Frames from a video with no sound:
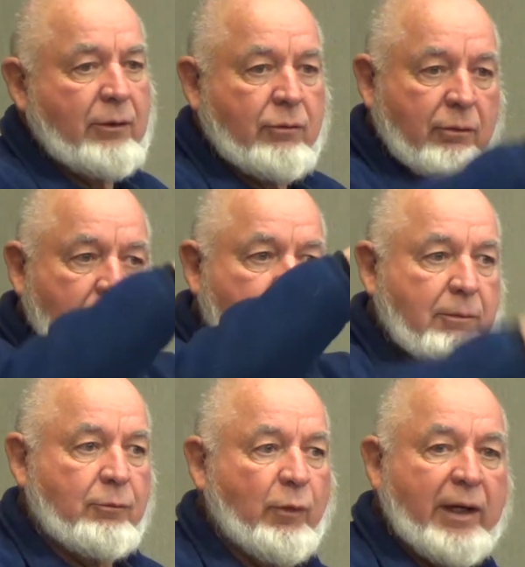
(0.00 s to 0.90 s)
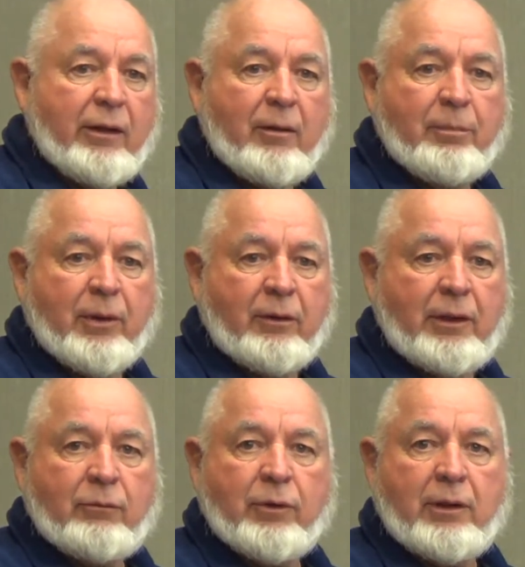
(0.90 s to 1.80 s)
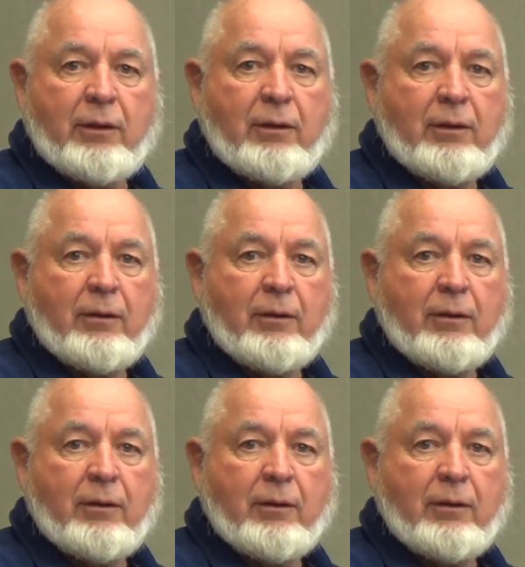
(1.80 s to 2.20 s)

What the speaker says: so the weight of the building wouldn't